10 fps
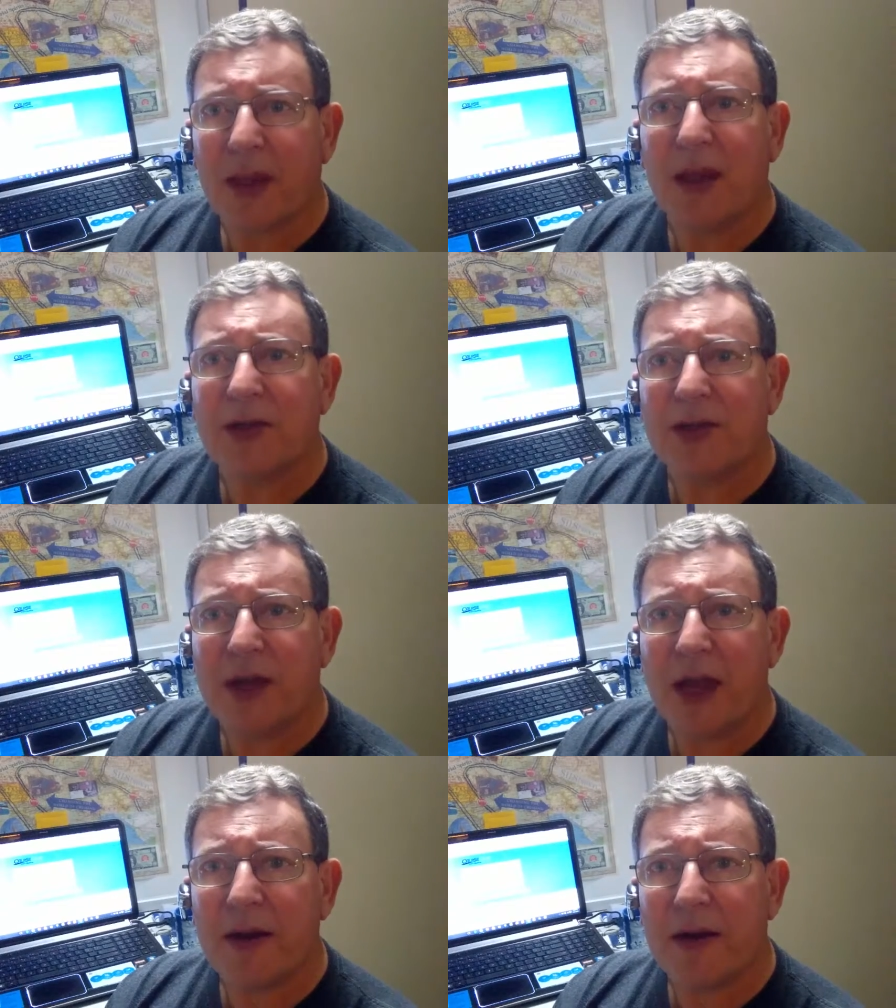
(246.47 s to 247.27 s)

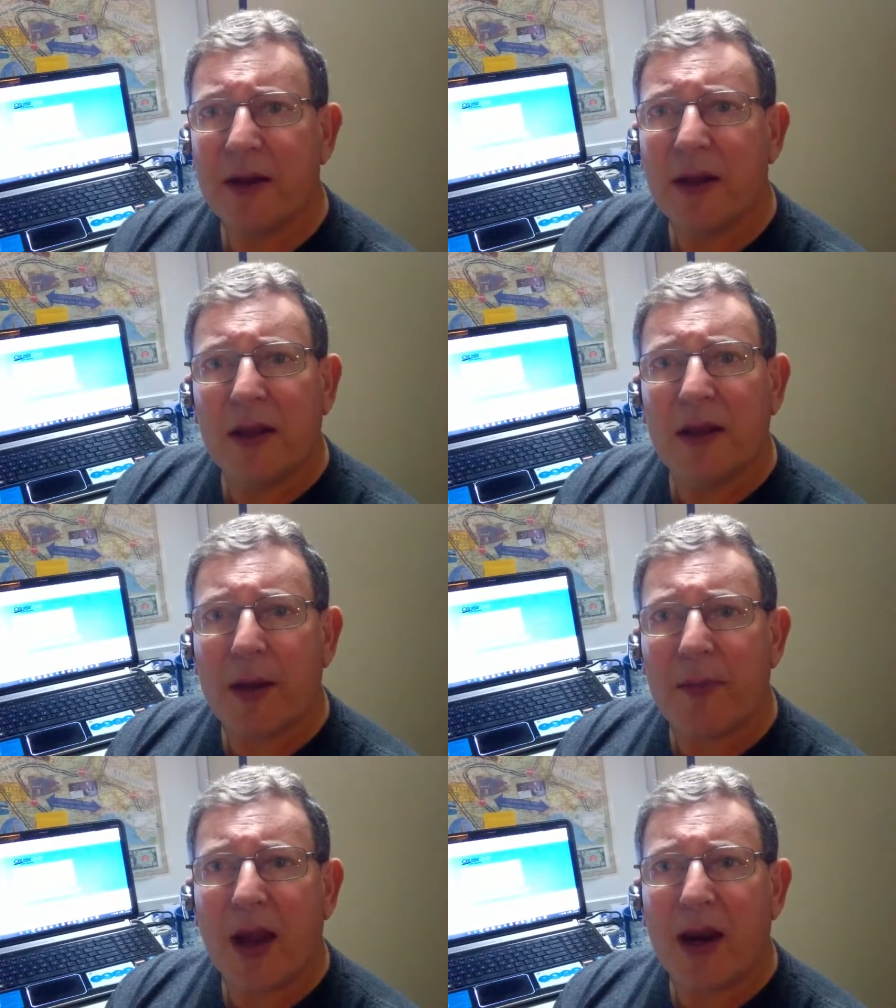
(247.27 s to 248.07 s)
Instead,
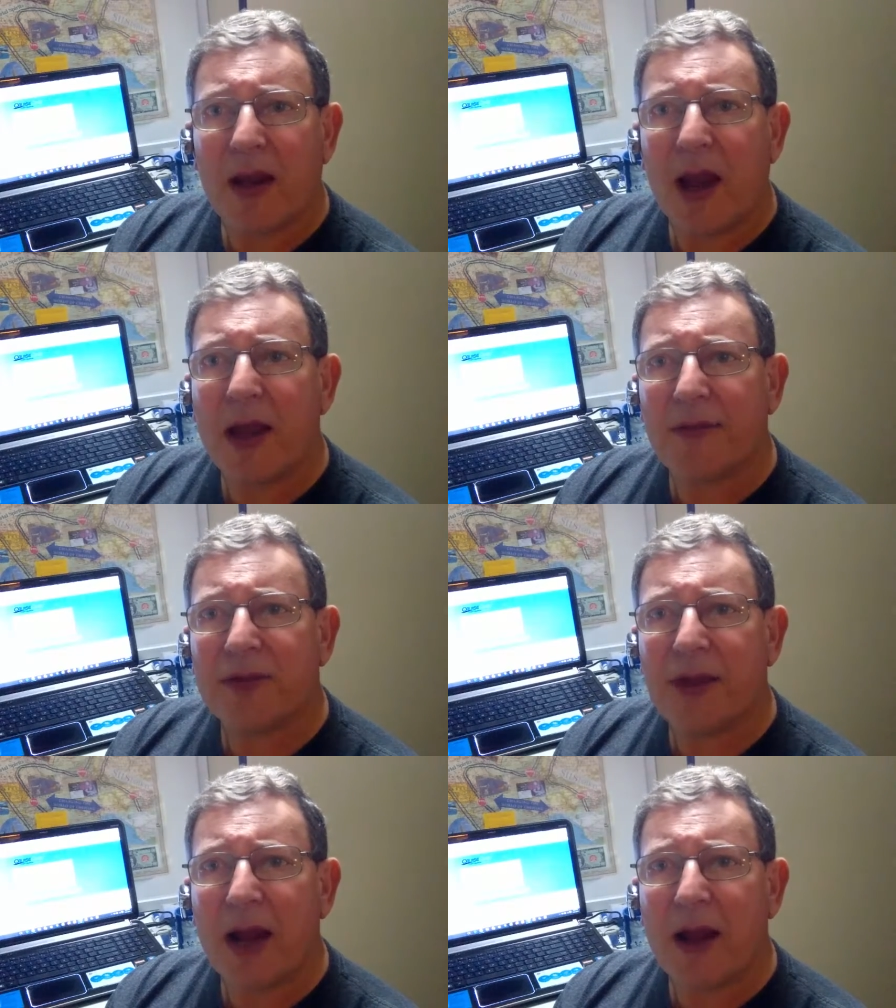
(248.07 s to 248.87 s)
think about a
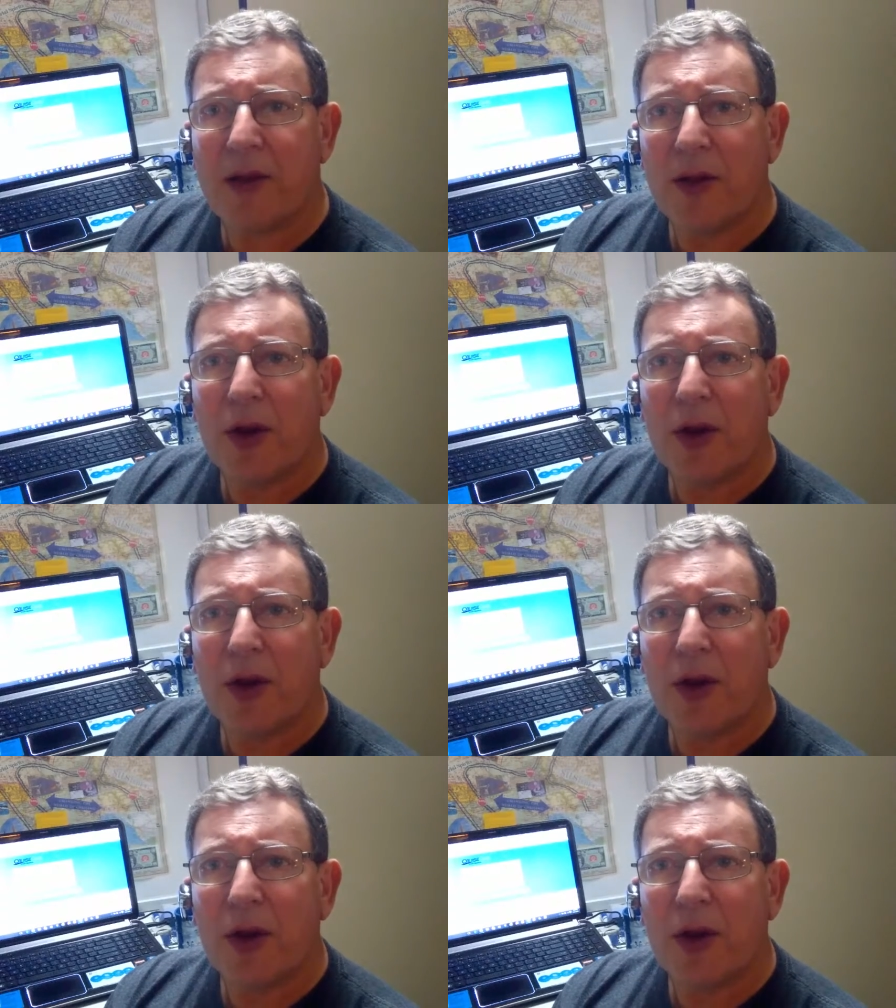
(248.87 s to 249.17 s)
lifestyle